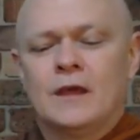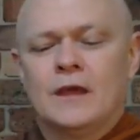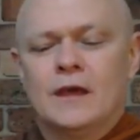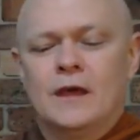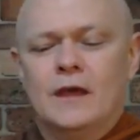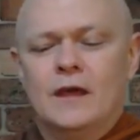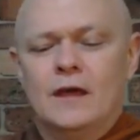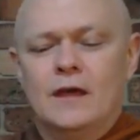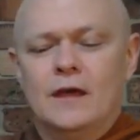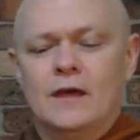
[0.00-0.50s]

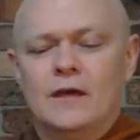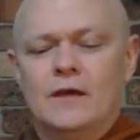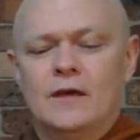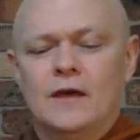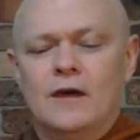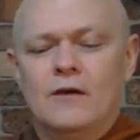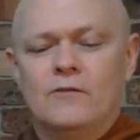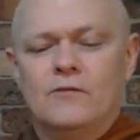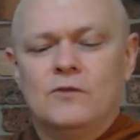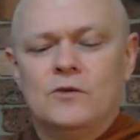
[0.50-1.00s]

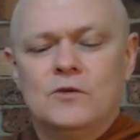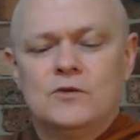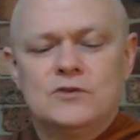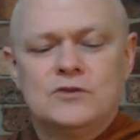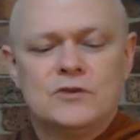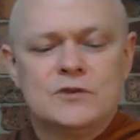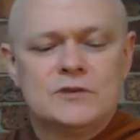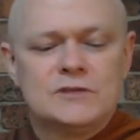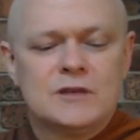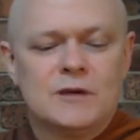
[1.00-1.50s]
our
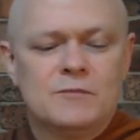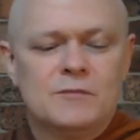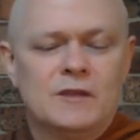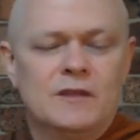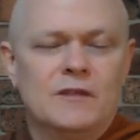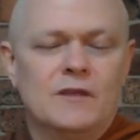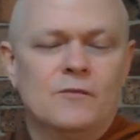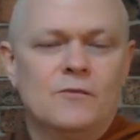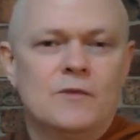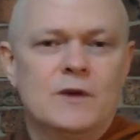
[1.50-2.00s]
future is
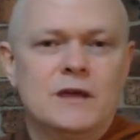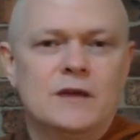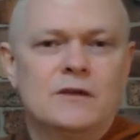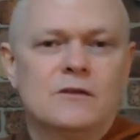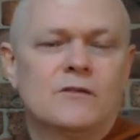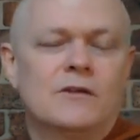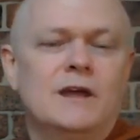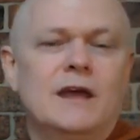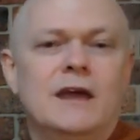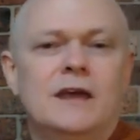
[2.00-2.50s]
something that we
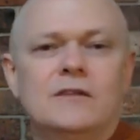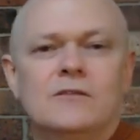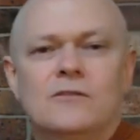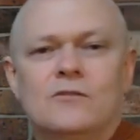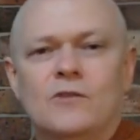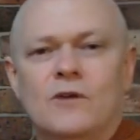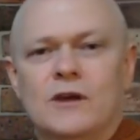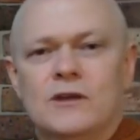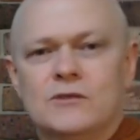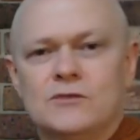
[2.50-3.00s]
create
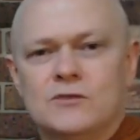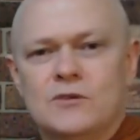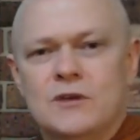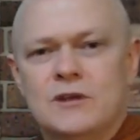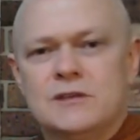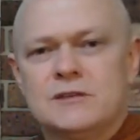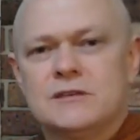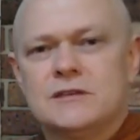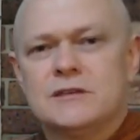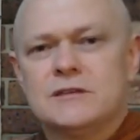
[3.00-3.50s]
through our
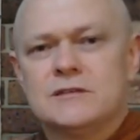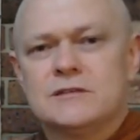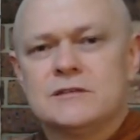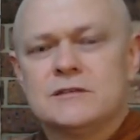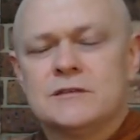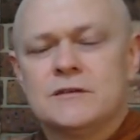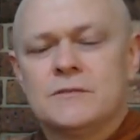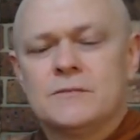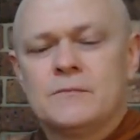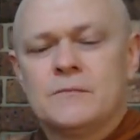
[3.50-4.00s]

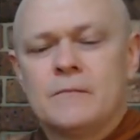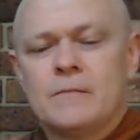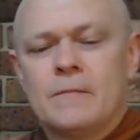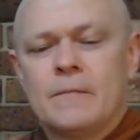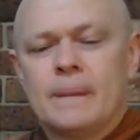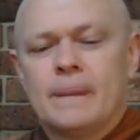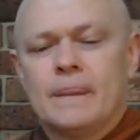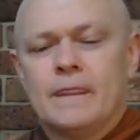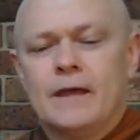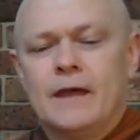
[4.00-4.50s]
choices,
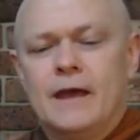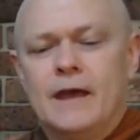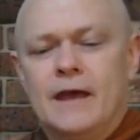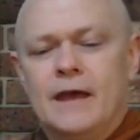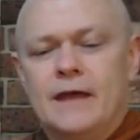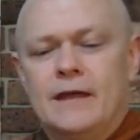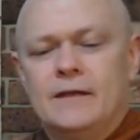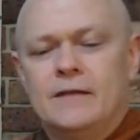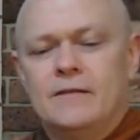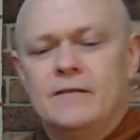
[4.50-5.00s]

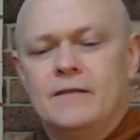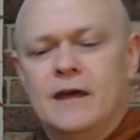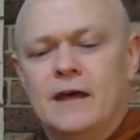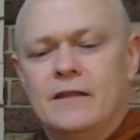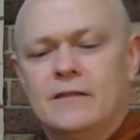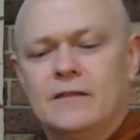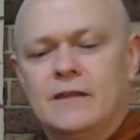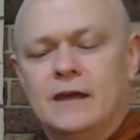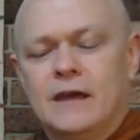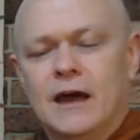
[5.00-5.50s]
and
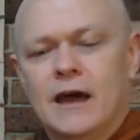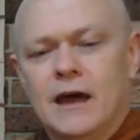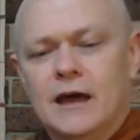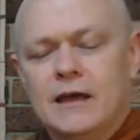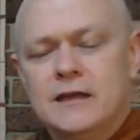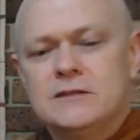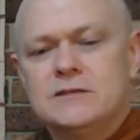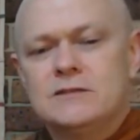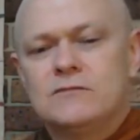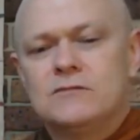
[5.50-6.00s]
that the
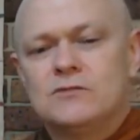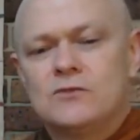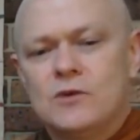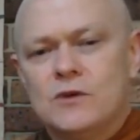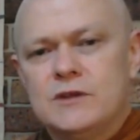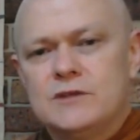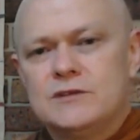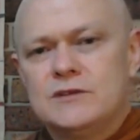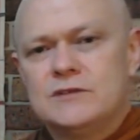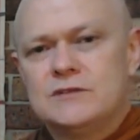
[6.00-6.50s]
kinds of
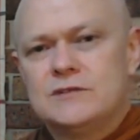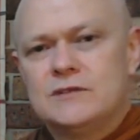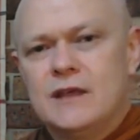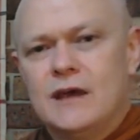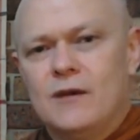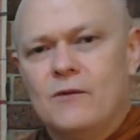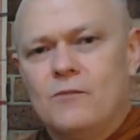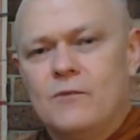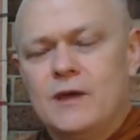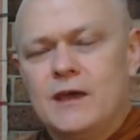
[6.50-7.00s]
choices
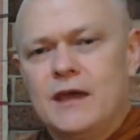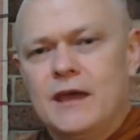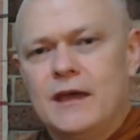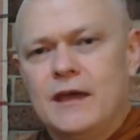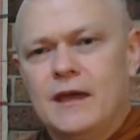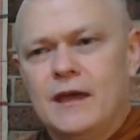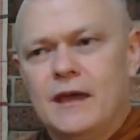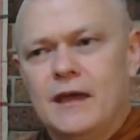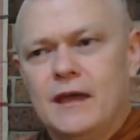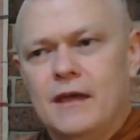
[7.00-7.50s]
that we
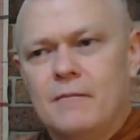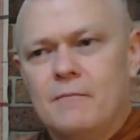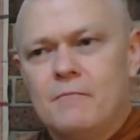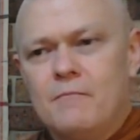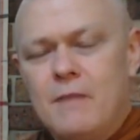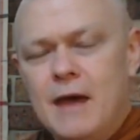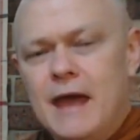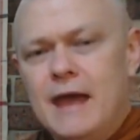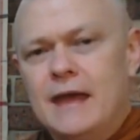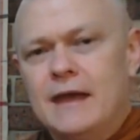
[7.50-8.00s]

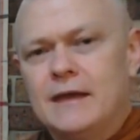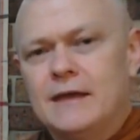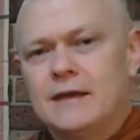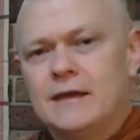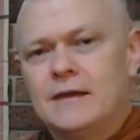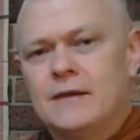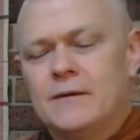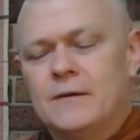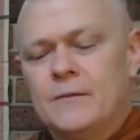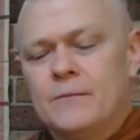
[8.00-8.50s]

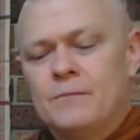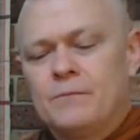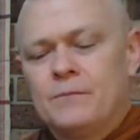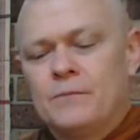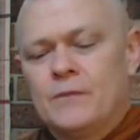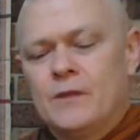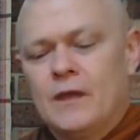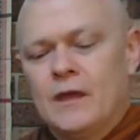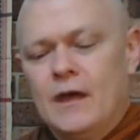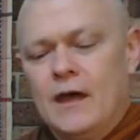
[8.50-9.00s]
make
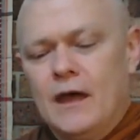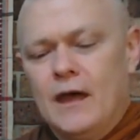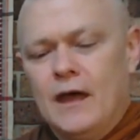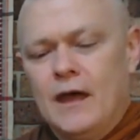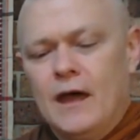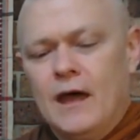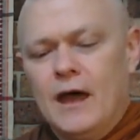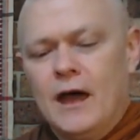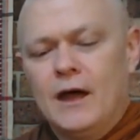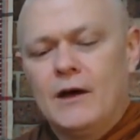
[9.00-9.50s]

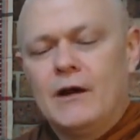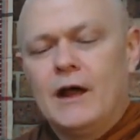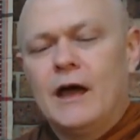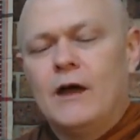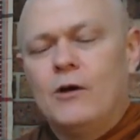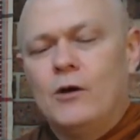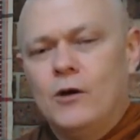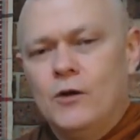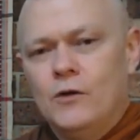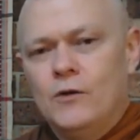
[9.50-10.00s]
are
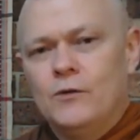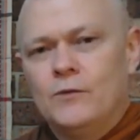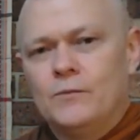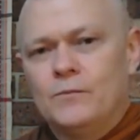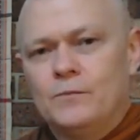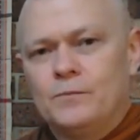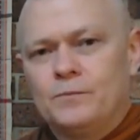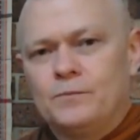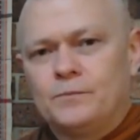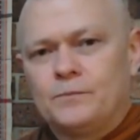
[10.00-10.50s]
our
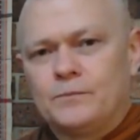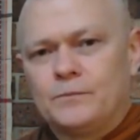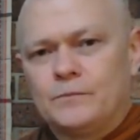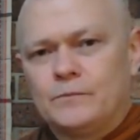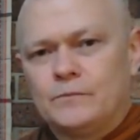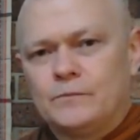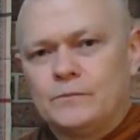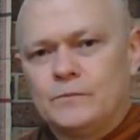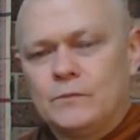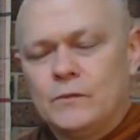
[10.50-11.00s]
own.
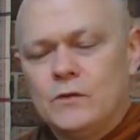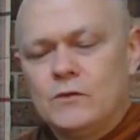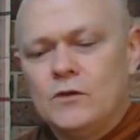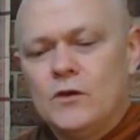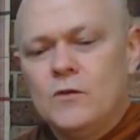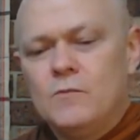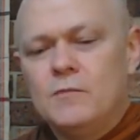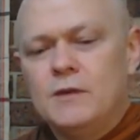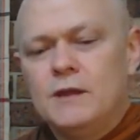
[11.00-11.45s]
Don't be